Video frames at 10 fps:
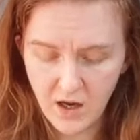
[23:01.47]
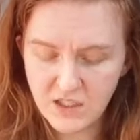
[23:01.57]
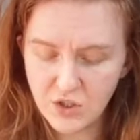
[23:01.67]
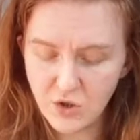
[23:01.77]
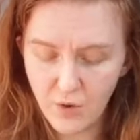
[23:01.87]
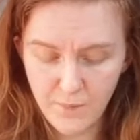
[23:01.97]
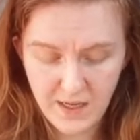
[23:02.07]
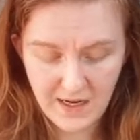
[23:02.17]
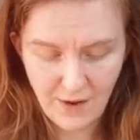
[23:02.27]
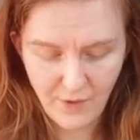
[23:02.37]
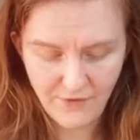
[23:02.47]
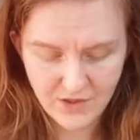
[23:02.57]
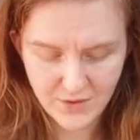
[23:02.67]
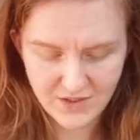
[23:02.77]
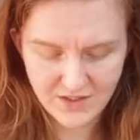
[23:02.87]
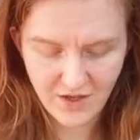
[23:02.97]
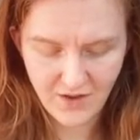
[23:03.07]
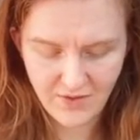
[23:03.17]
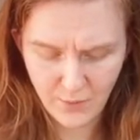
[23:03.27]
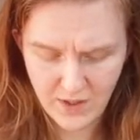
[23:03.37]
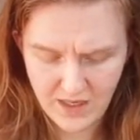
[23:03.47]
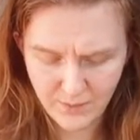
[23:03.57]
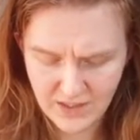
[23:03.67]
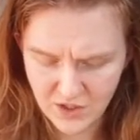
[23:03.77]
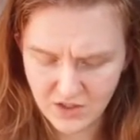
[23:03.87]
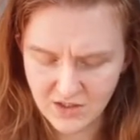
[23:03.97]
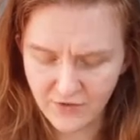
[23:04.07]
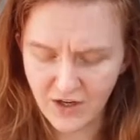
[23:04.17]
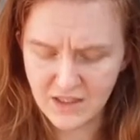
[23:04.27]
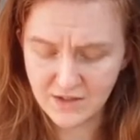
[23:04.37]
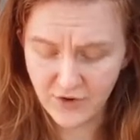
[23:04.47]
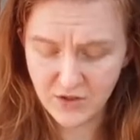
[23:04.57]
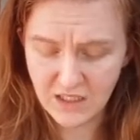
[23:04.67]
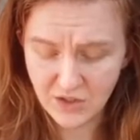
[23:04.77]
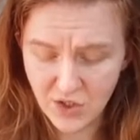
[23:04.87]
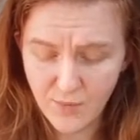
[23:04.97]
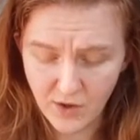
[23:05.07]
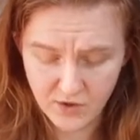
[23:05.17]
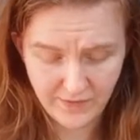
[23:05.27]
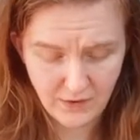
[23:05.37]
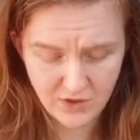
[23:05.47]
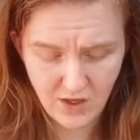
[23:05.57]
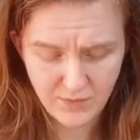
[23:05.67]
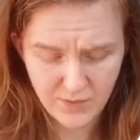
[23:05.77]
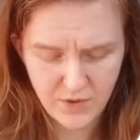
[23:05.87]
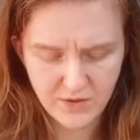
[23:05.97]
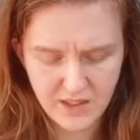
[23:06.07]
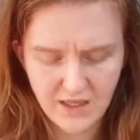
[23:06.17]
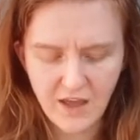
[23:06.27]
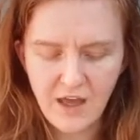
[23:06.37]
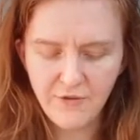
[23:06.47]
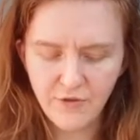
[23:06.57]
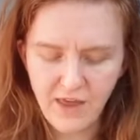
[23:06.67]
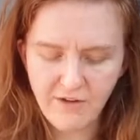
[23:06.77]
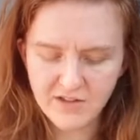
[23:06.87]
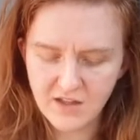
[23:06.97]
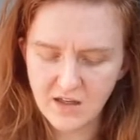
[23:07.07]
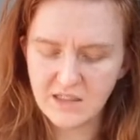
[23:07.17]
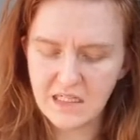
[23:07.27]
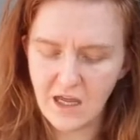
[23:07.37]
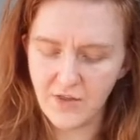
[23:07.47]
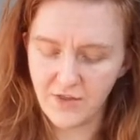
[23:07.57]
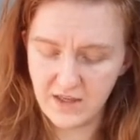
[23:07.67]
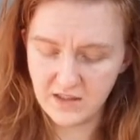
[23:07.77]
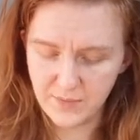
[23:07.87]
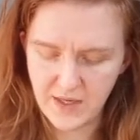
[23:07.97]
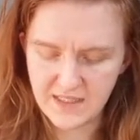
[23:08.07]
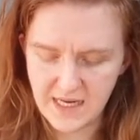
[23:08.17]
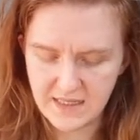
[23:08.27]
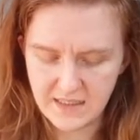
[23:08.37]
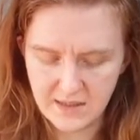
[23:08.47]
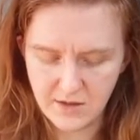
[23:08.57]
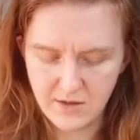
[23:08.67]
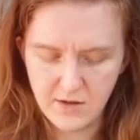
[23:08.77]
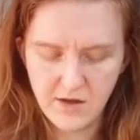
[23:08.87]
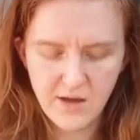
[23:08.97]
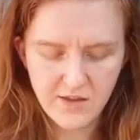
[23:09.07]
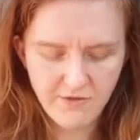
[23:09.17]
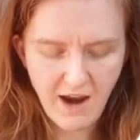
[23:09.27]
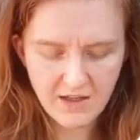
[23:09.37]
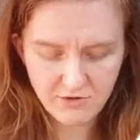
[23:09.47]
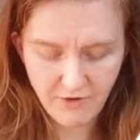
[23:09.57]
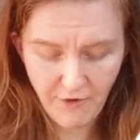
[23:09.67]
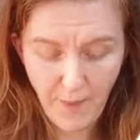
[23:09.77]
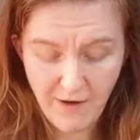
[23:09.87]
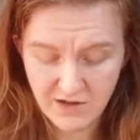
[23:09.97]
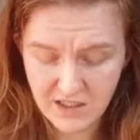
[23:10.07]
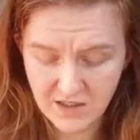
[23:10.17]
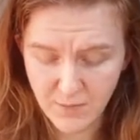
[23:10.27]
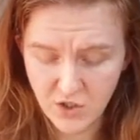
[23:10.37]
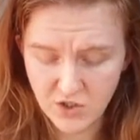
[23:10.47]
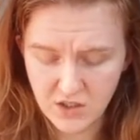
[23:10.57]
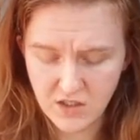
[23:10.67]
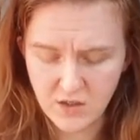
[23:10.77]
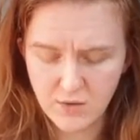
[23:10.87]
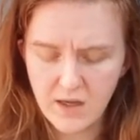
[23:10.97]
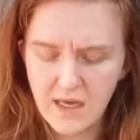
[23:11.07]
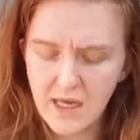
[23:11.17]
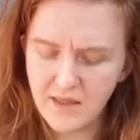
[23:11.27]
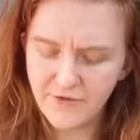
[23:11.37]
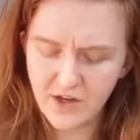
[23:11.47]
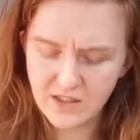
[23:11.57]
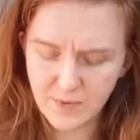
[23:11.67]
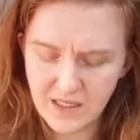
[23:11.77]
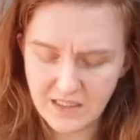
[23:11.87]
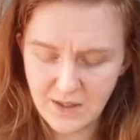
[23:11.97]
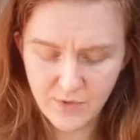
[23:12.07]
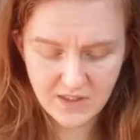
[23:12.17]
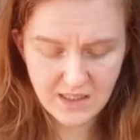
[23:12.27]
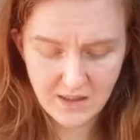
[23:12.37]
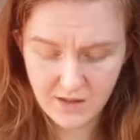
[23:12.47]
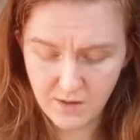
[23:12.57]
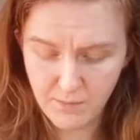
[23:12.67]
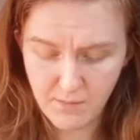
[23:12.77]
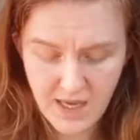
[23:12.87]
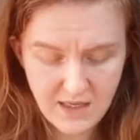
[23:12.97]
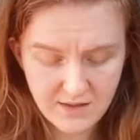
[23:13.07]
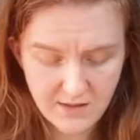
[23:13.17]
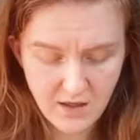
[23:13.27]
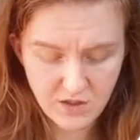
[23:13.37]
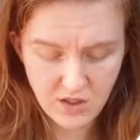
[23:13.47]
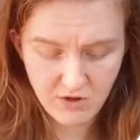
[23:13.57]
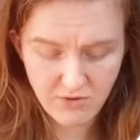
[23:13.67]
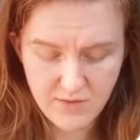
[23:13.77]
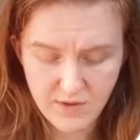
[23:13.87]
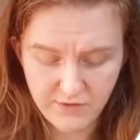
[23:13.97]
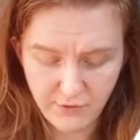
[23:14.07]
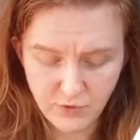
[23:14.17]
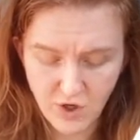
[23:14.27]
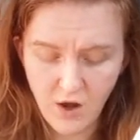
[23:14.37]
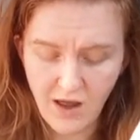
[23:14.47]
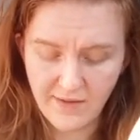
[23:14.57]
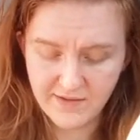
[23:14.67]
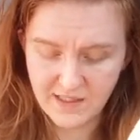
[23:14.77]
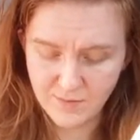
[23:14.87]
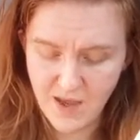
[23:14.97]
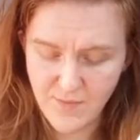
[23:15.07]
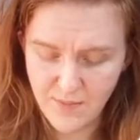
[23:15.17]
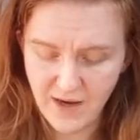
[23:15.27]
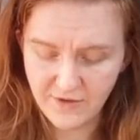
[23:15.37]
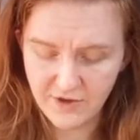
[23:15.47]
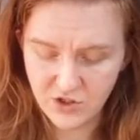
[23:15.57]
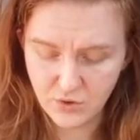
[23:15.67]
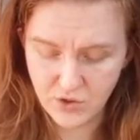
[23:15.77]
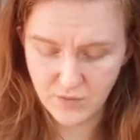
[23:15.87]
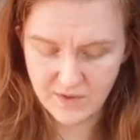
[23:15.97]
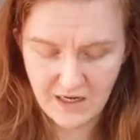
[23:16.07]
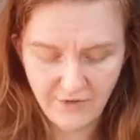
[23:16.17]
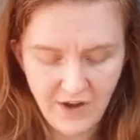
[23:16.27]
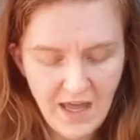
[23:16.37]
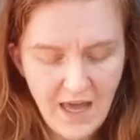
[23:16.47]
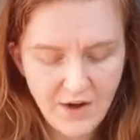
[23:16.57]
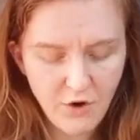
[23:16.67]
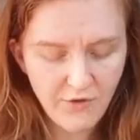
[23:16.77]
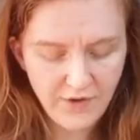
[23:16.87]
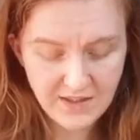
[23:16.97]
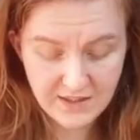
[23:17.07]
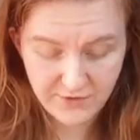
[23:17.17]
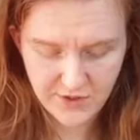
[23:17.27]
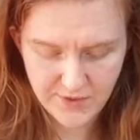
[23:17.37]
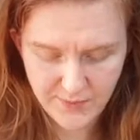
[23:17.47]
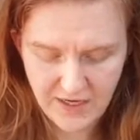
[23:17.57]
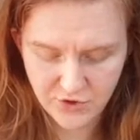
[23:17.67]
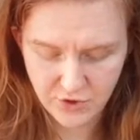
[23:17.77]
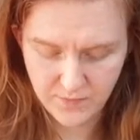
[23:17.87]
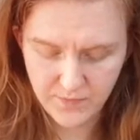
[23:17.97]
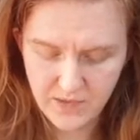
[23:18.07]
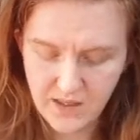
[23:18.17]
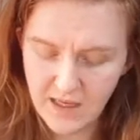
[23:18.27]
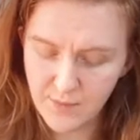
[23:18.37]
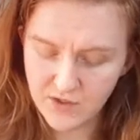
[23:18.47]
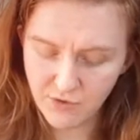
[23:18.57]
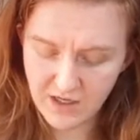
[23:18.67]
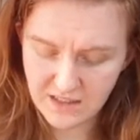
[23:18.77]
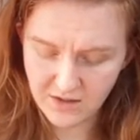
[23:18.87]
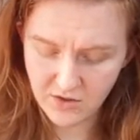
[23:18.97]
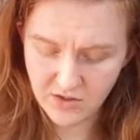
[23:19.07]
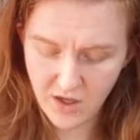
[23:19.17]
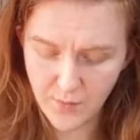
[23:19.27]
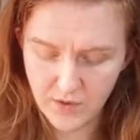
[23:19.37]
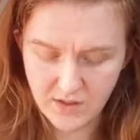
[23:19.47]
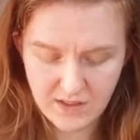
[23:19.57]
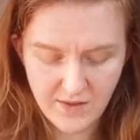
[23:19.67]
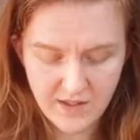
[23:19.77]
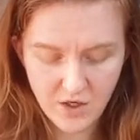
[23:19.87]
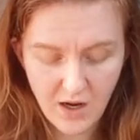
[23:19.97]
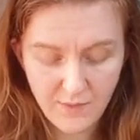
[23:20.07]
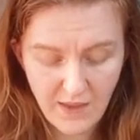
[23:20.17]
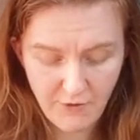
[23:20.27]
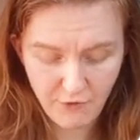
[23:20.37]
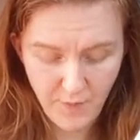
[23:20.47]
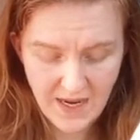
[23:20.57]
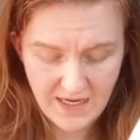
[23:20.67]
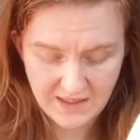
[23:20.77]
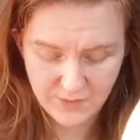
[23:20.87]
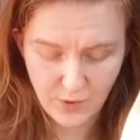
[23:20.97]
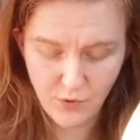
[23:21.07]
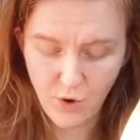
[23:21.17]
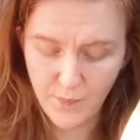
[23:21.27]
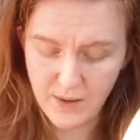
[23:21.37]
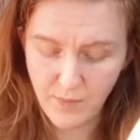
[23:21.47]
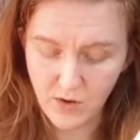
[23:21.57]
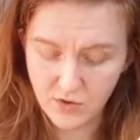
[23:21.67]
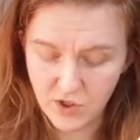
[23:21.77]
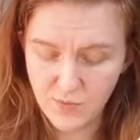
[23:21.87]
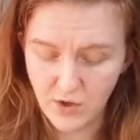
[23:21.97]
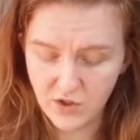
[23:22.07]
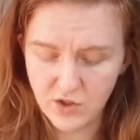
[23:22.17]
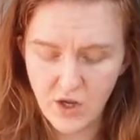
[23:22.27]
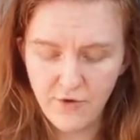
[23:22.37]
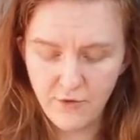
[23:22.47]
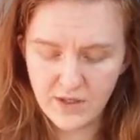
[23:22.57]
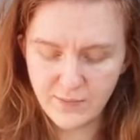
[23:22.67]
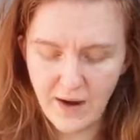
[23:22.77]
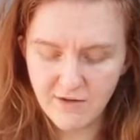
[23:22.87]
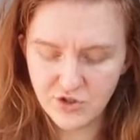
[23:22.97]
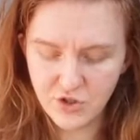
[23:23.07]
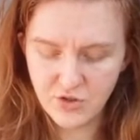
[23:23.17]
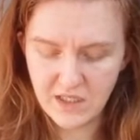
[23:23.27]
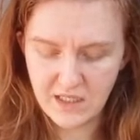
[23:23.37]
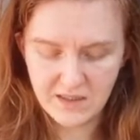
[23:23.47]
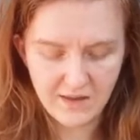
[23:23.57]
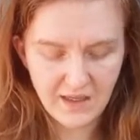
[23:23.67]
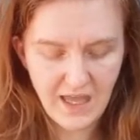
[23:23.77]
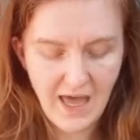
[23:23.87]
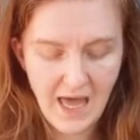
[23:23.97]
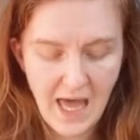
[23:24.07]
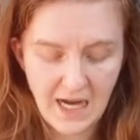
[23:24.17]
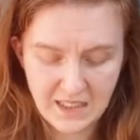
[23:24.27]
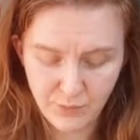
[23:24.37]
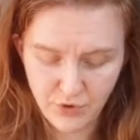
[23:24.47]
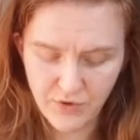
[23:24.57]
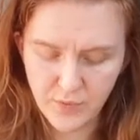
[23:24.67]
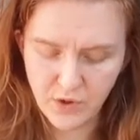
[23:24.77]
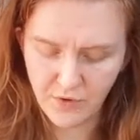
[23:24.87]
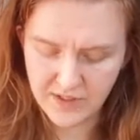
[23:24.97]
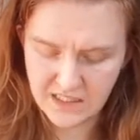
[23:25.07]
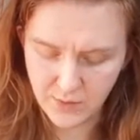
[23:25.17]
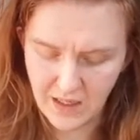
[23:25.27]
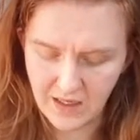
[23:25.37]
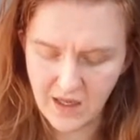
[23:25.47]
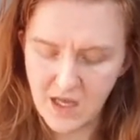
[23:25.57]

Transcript: I do not mean, however, to assert that we can be justified in devoting too much of our time to music, for there are certainly other things to be attended to. The rector of a parish has much to do. In the first place, he must make such an agreement for tithes as may be beneficial to himself, and not offensive to his patron. He must write his own sermons, and the time that remains will not be too much for his parish duties and the care and improvement of his dwelling,